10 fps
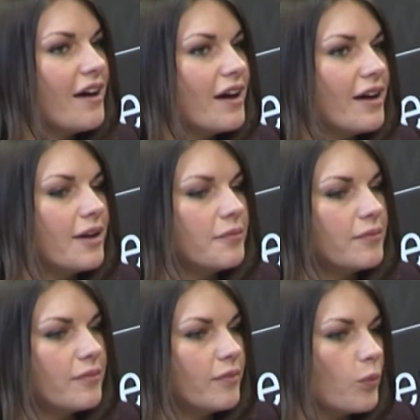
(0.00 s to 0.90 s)

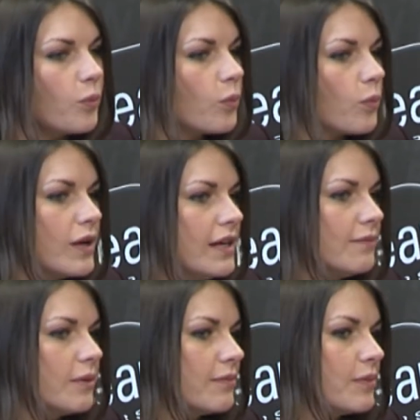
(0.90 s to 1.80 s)

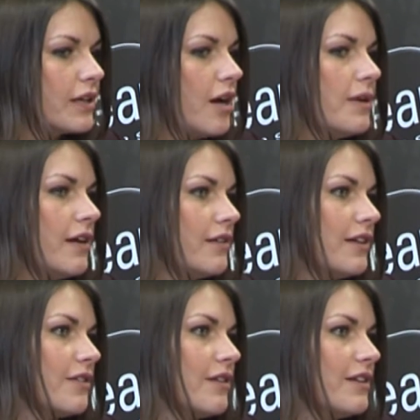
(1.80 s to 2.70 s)
We're coming out at
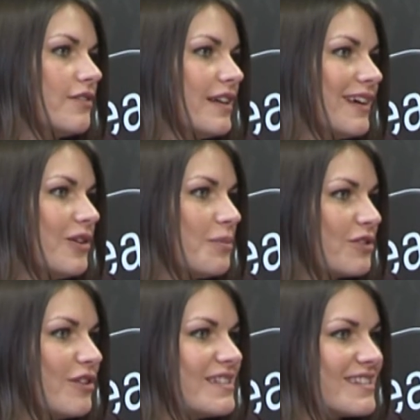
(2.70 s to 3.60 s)
the other end of an
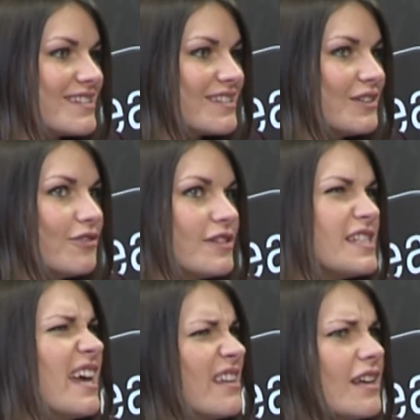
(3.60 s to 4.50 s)
economic crisis. You know, for
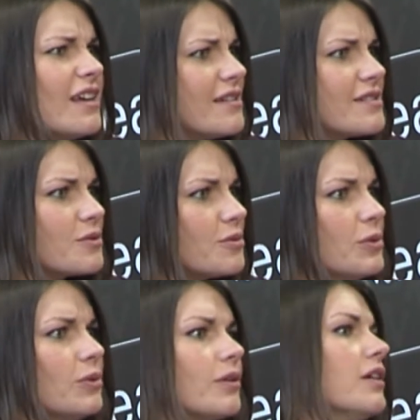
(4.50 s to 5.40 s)
10 years or
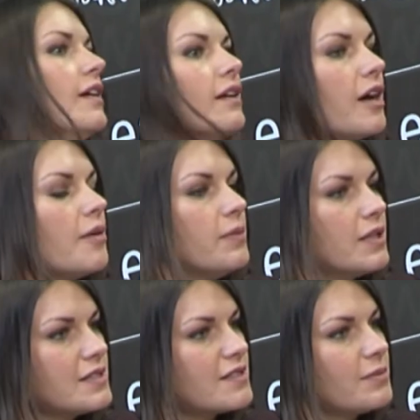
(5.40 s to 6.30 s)
more,
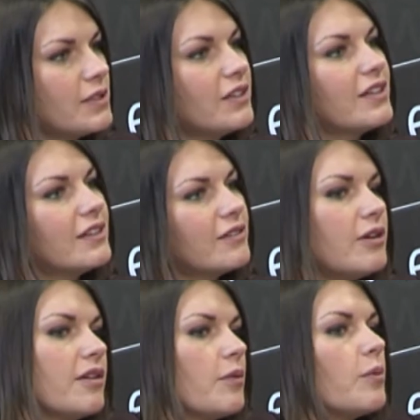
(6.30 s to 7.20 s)
companies have been looking at,
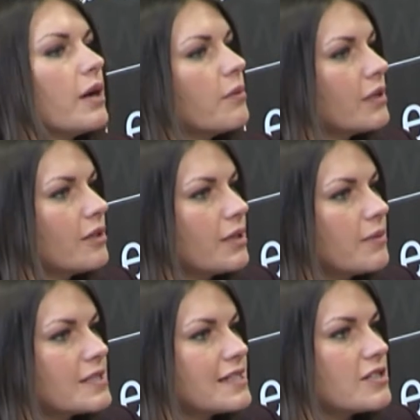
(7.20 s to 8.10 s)
right, well, where are we going to be
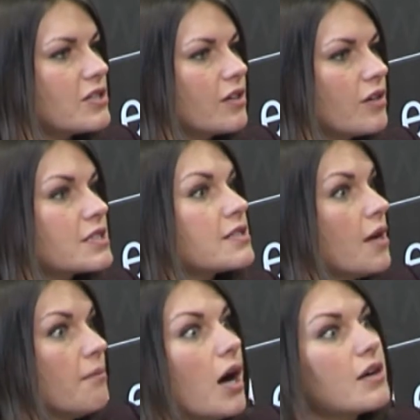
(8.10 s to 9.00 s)
able to slash our costs?
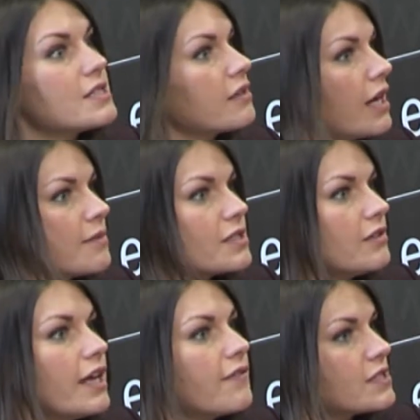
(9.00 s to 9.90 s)
Marketing,
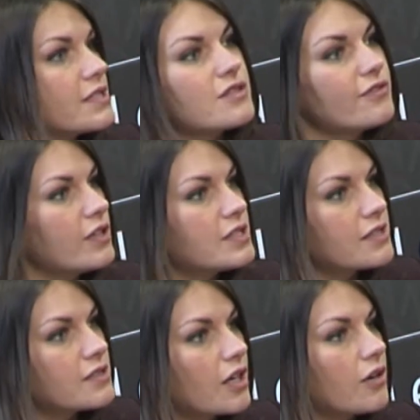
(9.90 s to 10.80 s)
absolutely. Advertising, the first
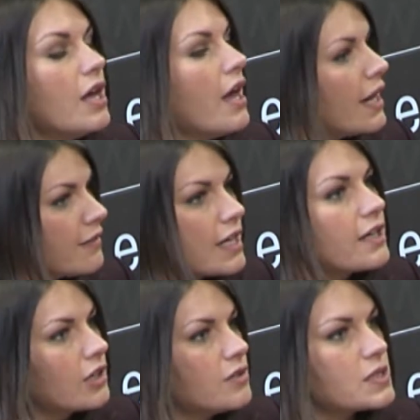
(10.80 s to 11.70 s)
thing to go. And that
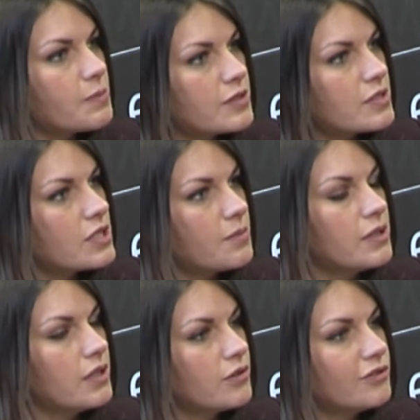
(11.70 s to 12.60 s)
includes sponsorship
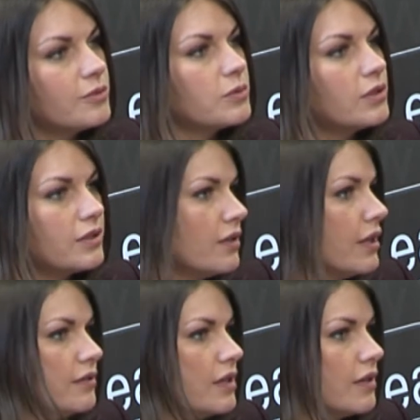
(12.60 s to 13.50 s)
in local football
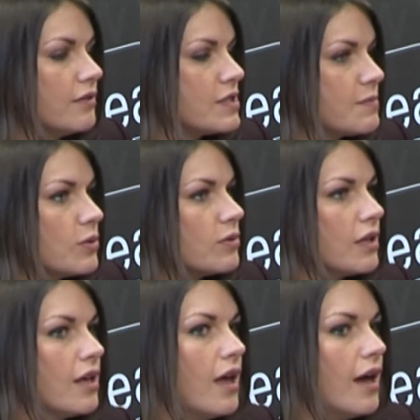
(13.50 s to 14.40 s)
and
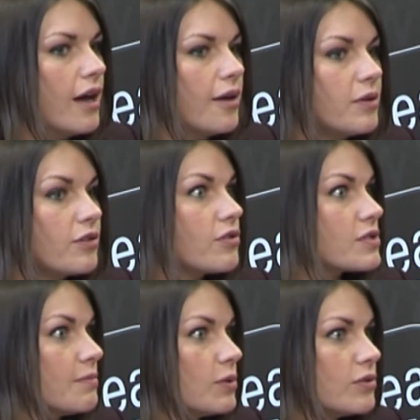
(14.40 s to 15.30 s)
sport
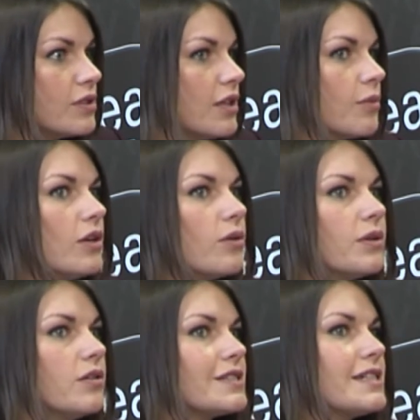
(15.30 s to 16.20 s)
across the board. You know,
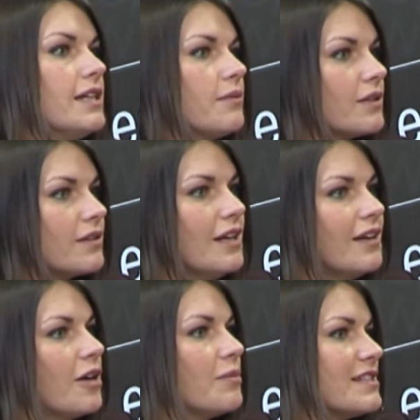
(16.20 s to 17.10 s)
we're not dealing with
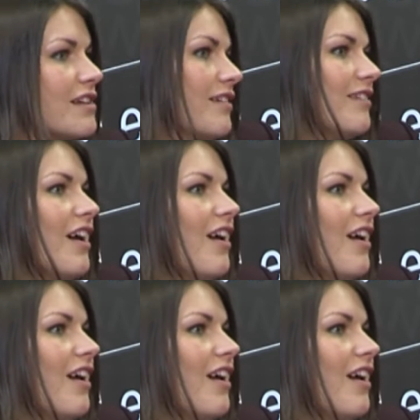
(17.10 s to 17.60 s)
companies like...